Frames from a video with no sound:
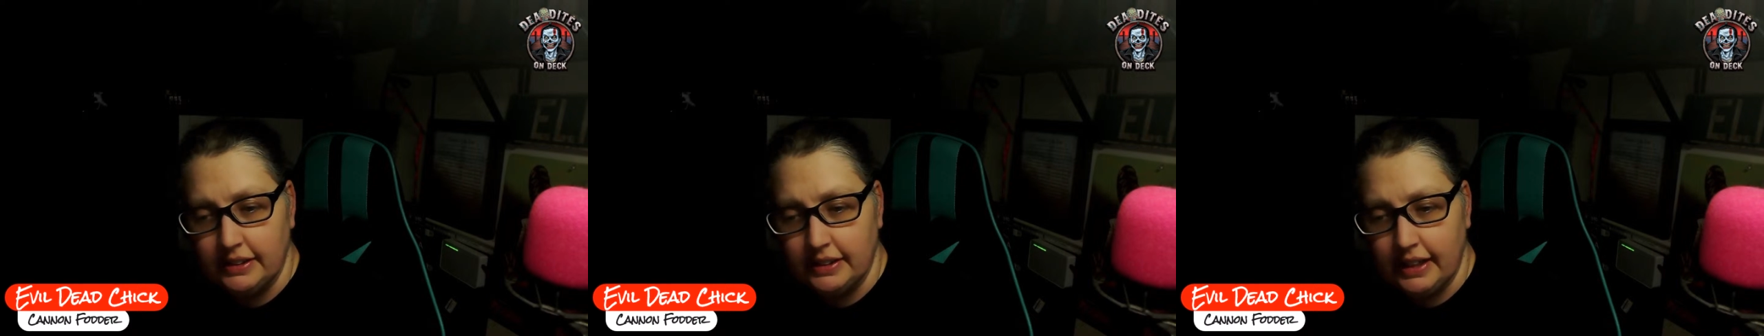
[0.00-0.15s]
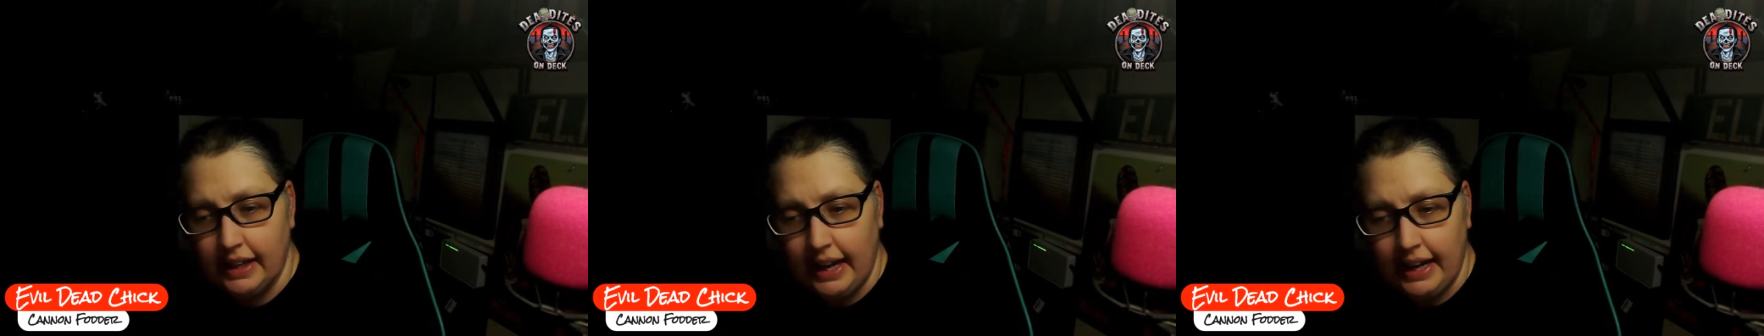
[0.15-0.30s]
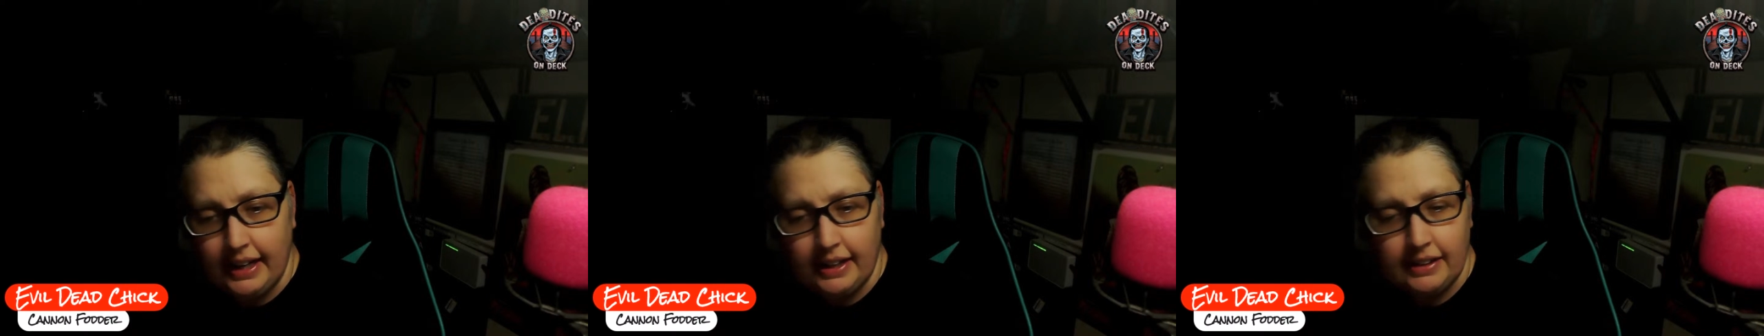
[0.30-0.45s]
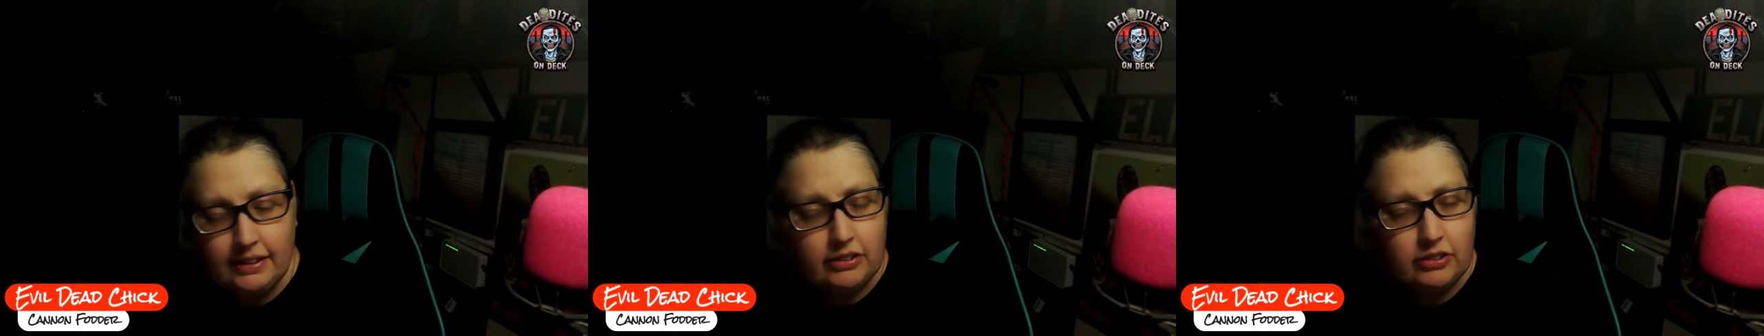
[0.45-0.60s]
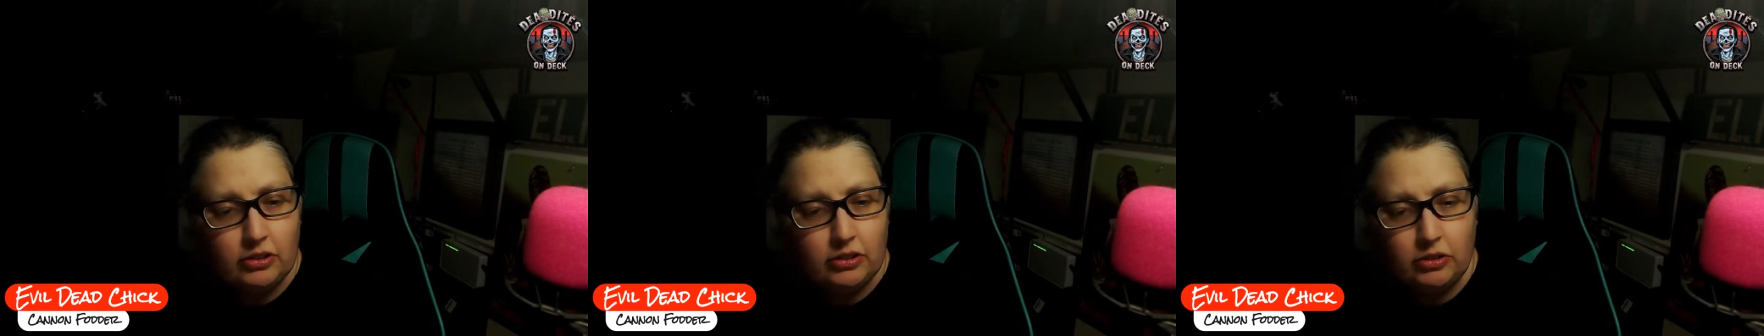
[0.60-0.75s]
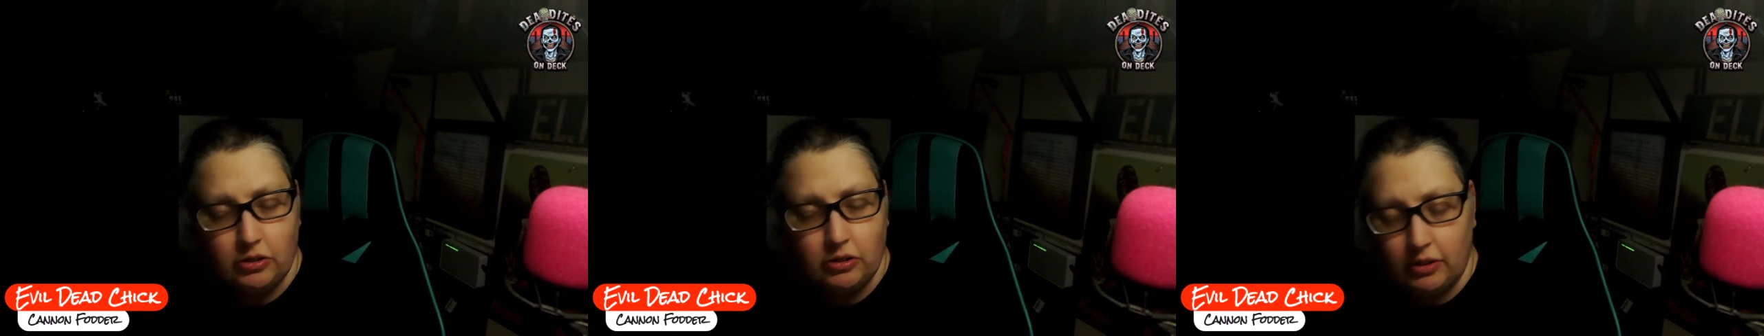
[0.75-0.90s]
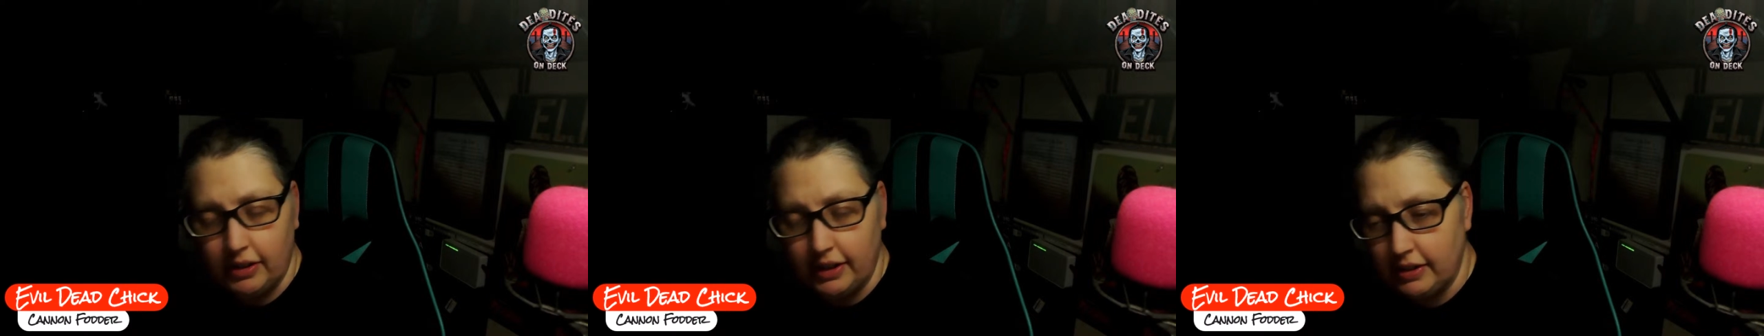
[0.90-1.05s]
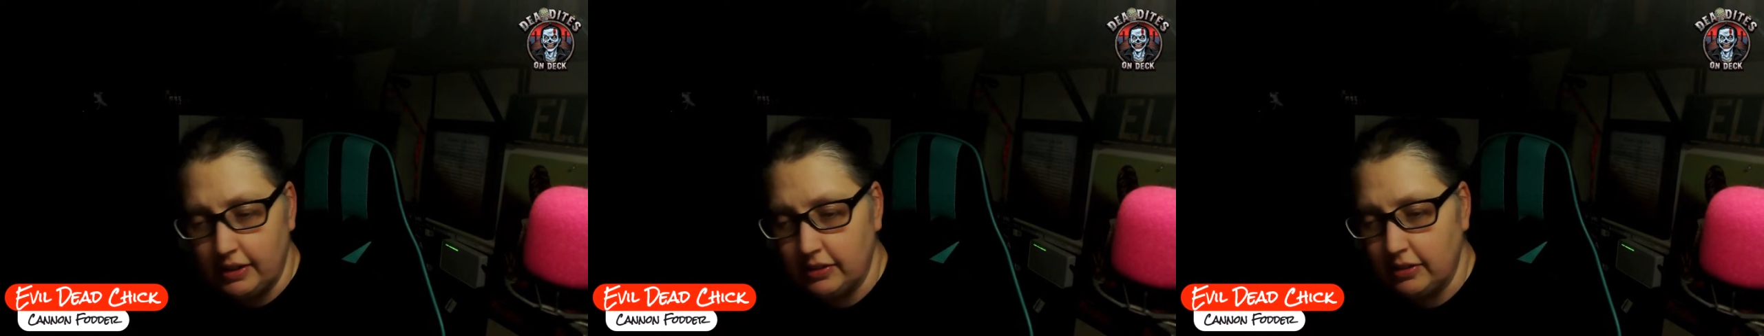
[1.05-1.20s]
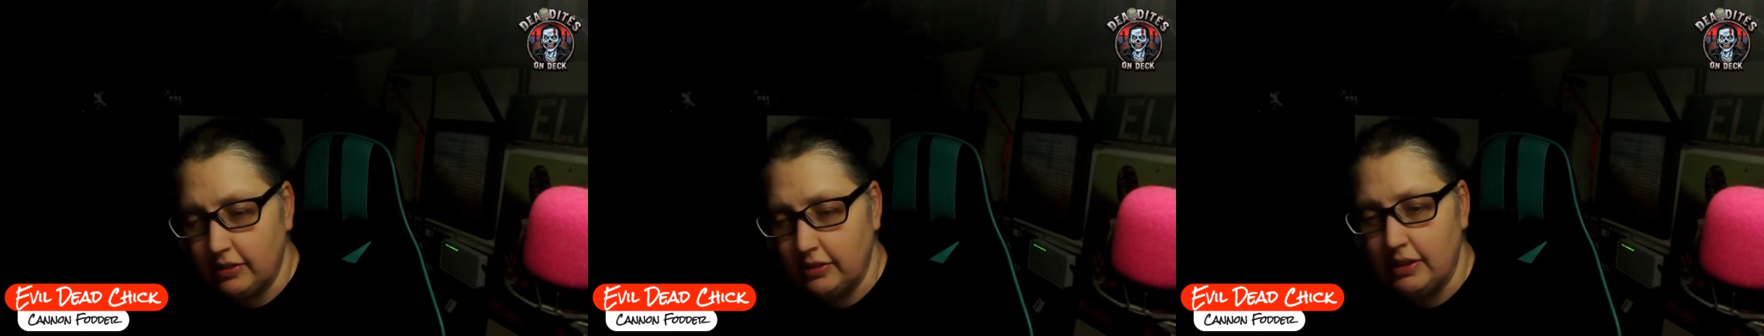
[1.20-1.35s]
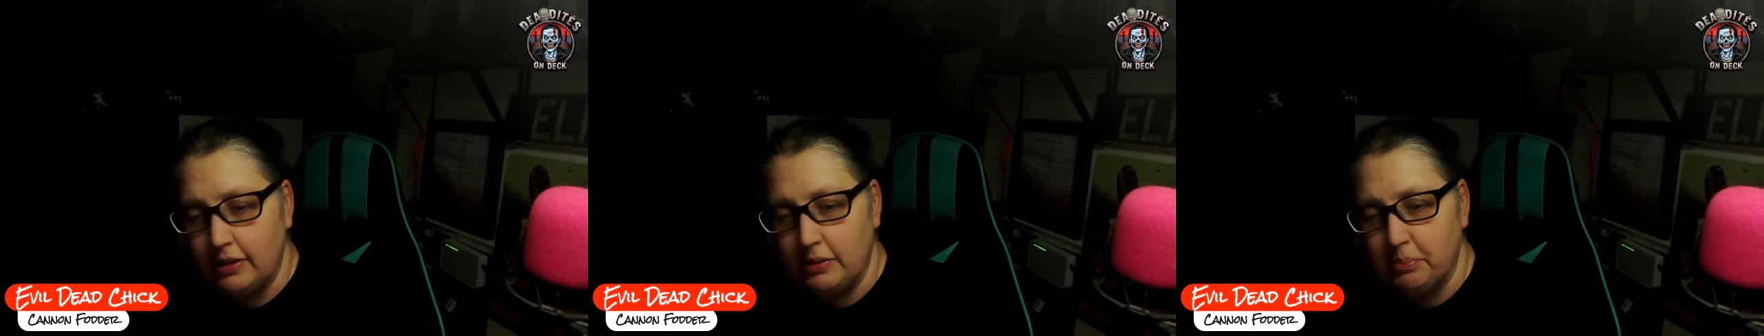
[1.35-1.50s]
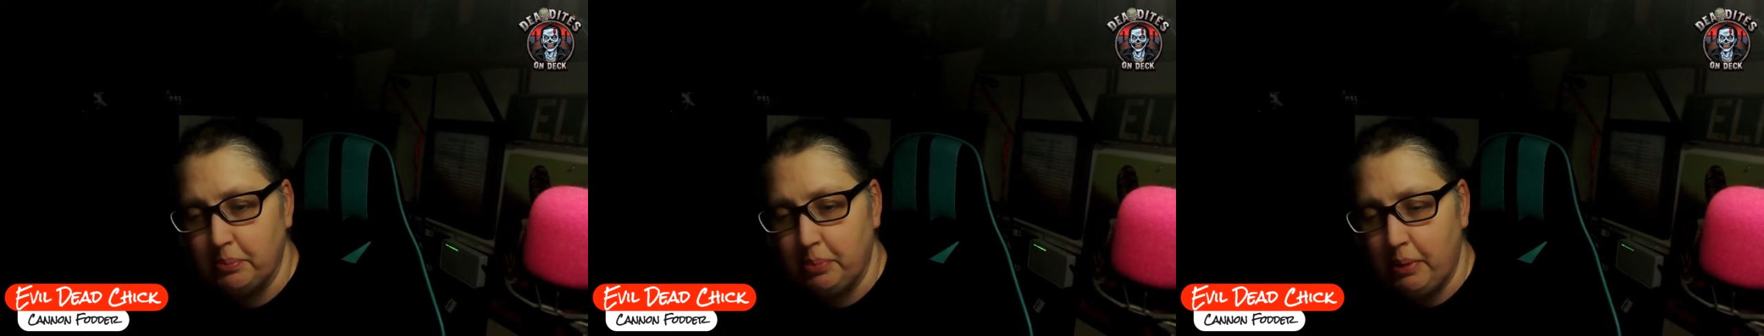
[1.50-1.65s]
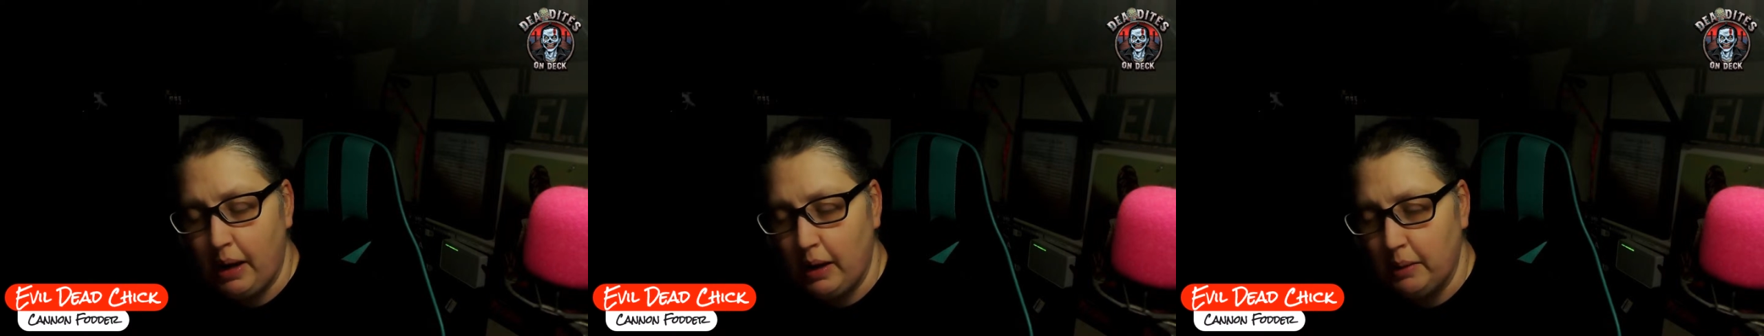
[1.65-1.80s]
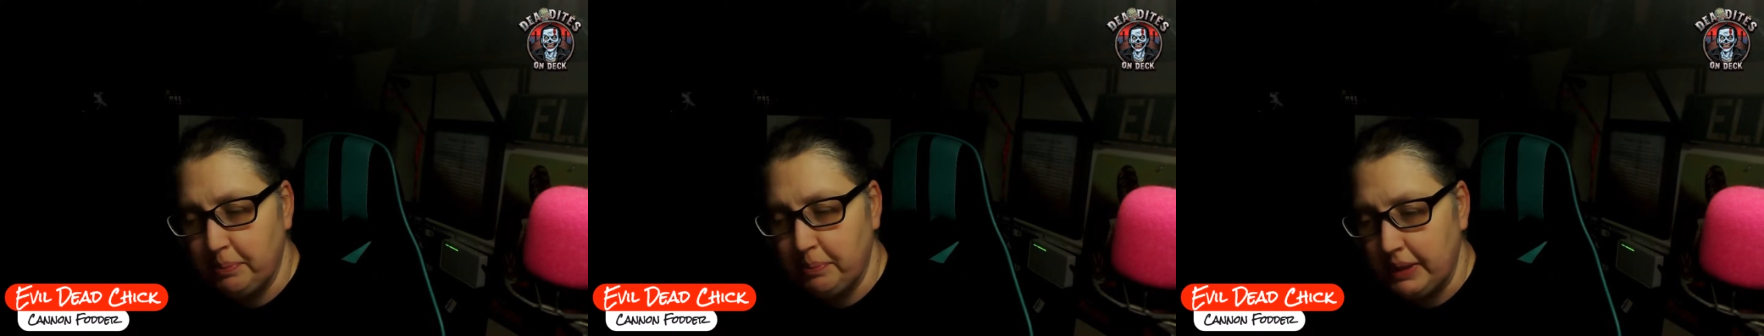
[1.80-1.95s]
Candace and Chris that
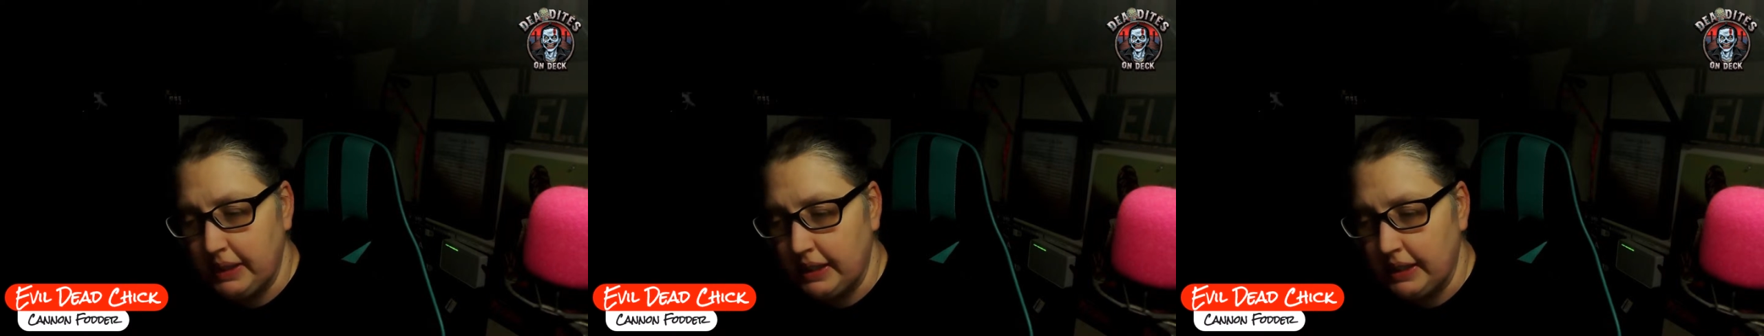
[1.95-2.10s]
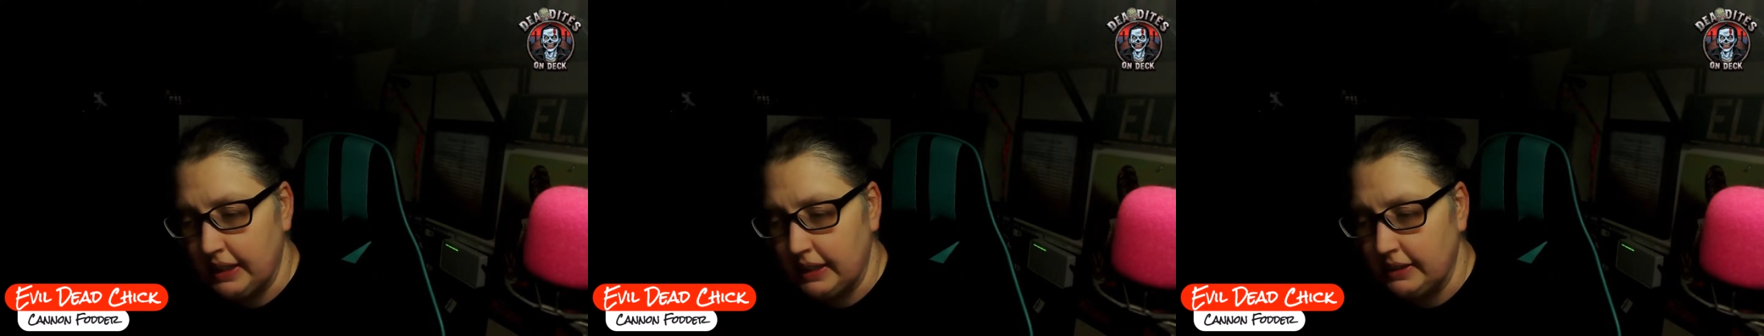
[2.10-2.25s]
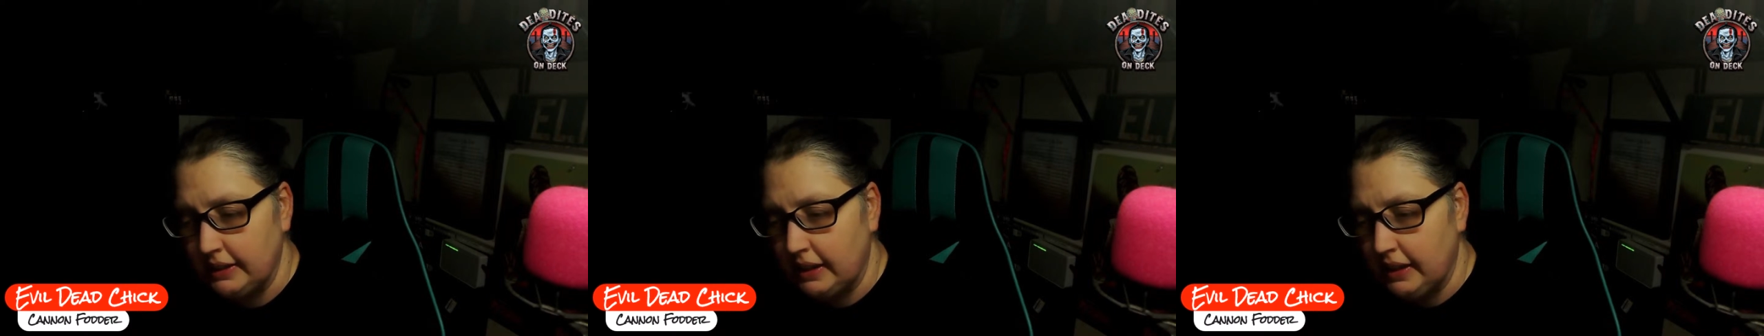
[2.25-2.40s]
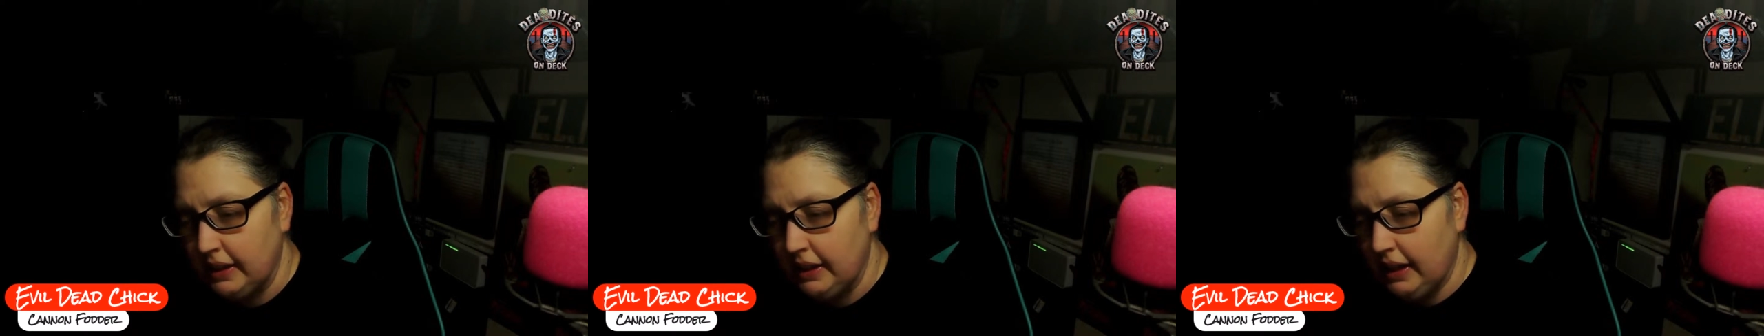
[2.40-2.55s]
pop in,